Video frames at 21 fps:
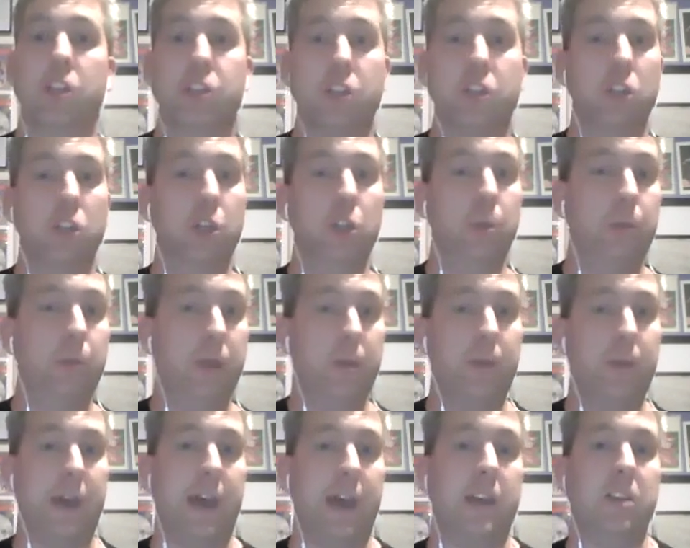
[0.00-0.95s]
us a little bit
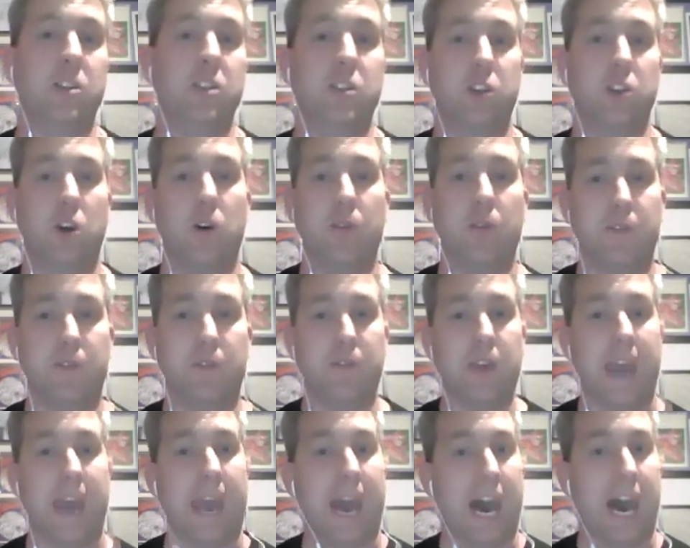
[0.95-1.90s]
about yourself?
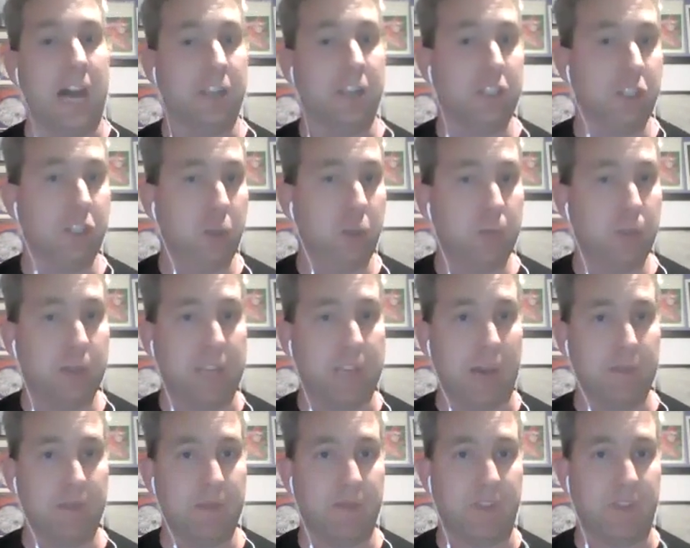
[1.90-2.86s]
How did you
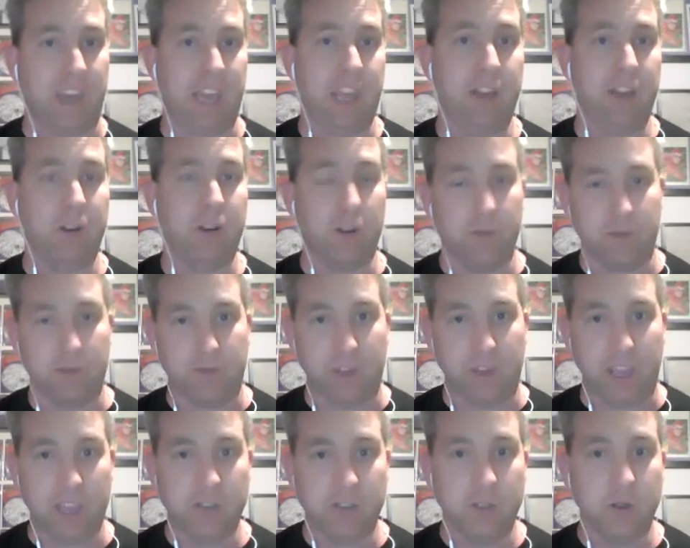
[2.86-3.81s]
become a fan of The
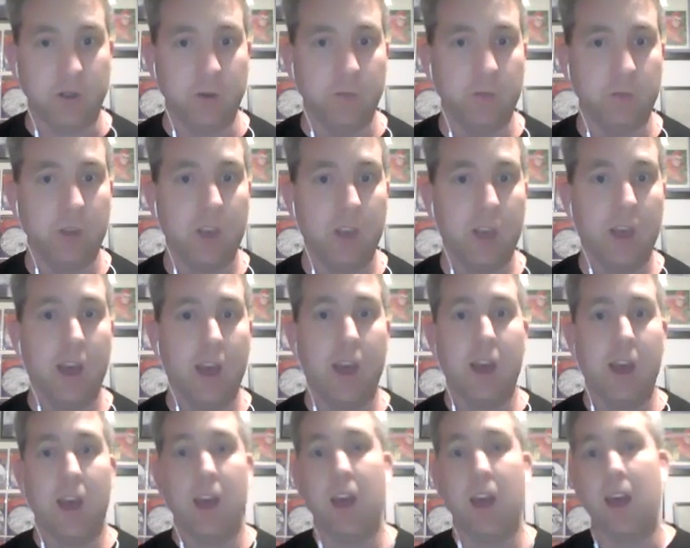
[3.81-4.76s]
Phantom?
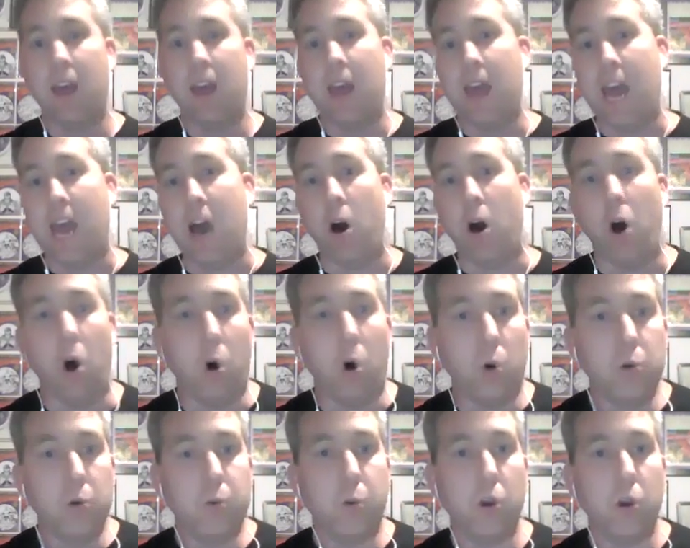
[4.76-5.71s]
How
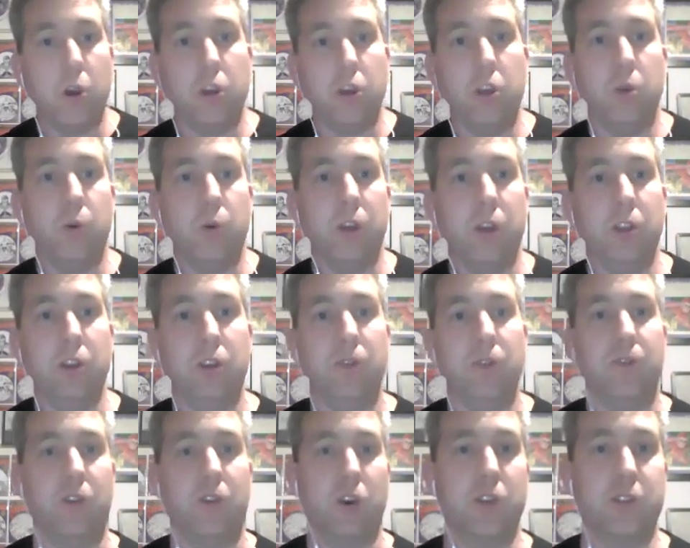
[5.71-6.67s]
old were you when
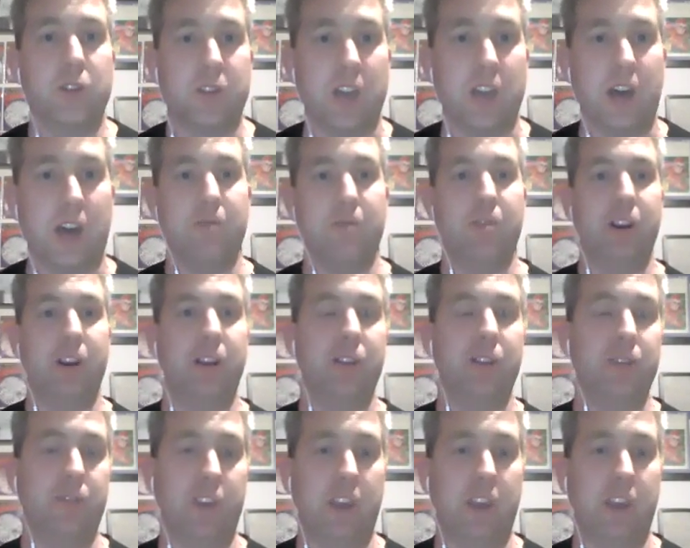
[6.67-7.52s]
you first started reading The